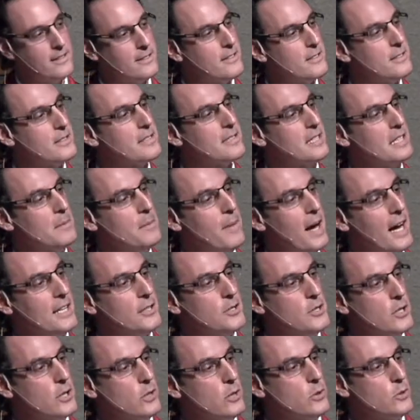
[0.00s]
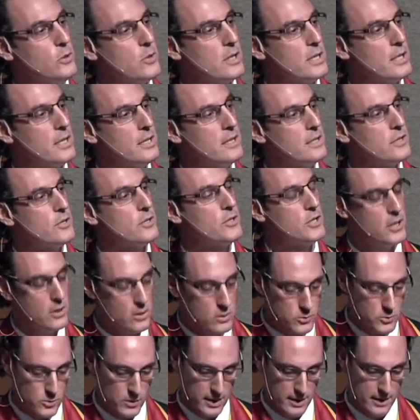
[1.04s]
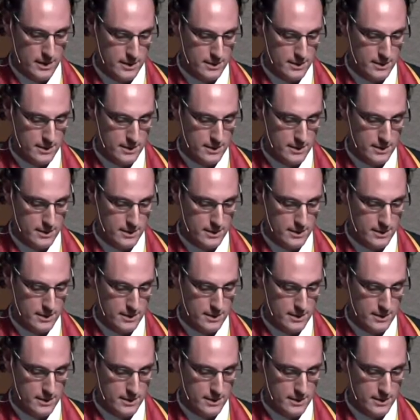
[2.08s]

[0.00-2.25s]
to see my children's children,